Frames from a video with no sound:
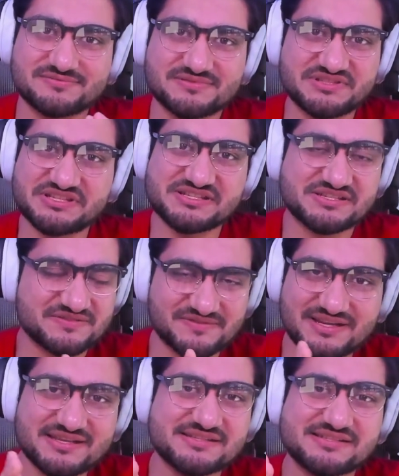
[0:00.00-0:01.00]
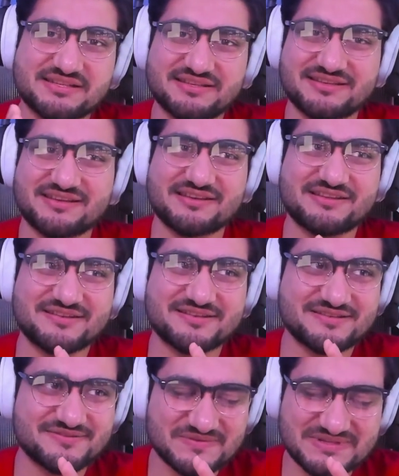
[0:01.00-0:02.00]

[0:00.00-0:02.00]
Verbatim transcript: she's crazy and